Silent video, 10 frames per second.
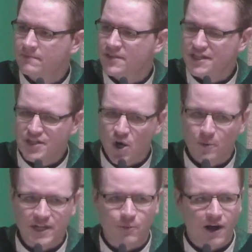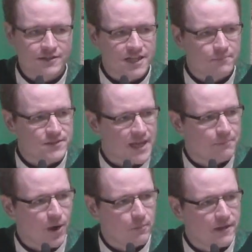Did he know when he walked up to that
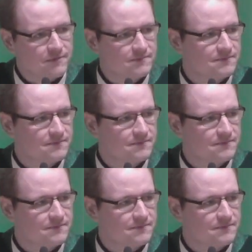pulpit